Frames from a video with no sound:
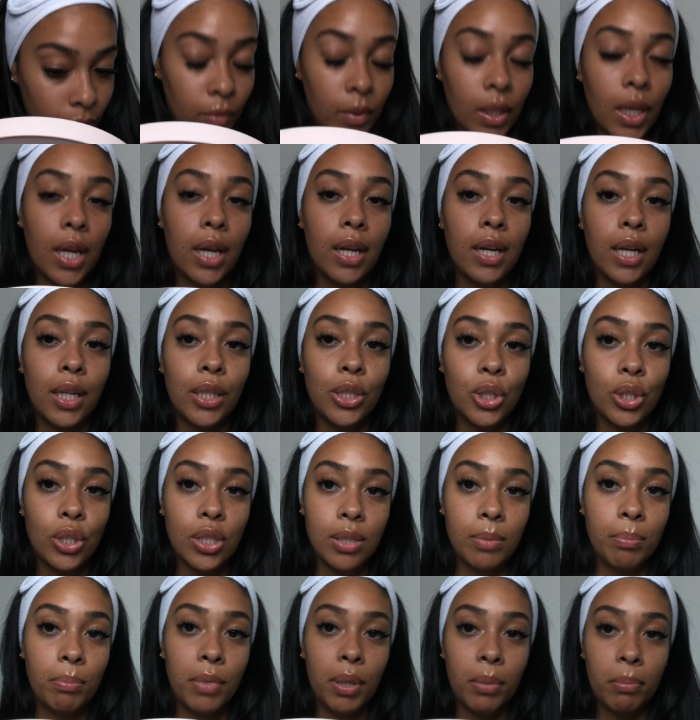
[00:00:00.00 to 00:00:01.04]
And I just
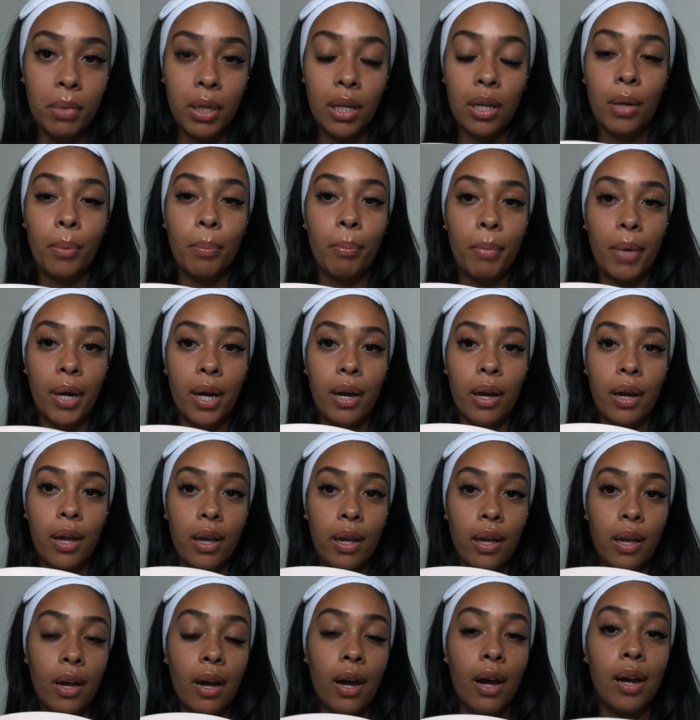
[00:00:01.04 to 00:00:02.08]
mimic
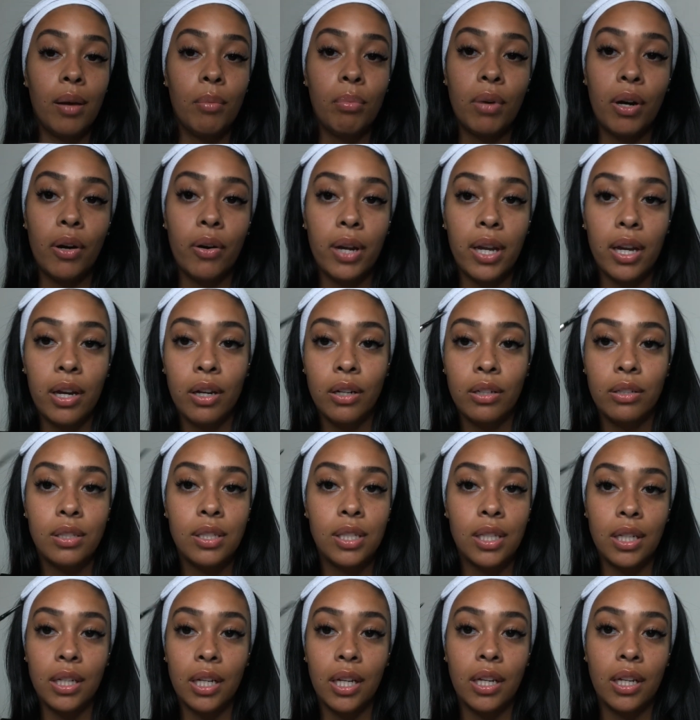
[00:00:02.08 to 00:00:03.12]
my eyebrow hairs
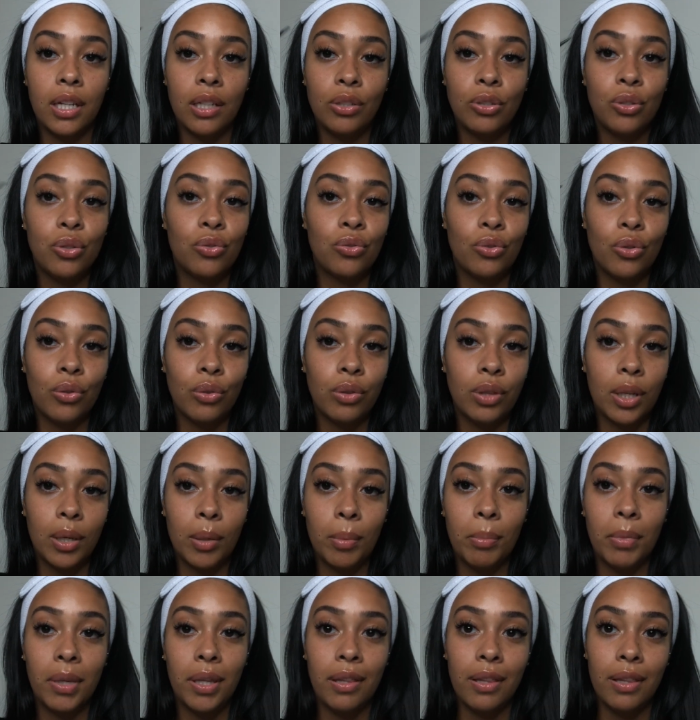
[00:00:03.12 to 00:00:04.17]
and I stroke them
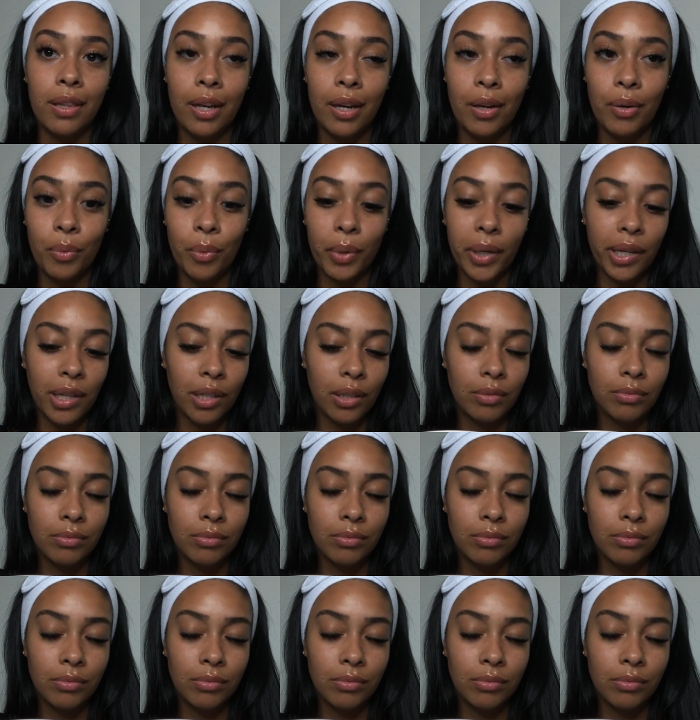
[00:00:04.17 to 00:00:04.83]
in that way.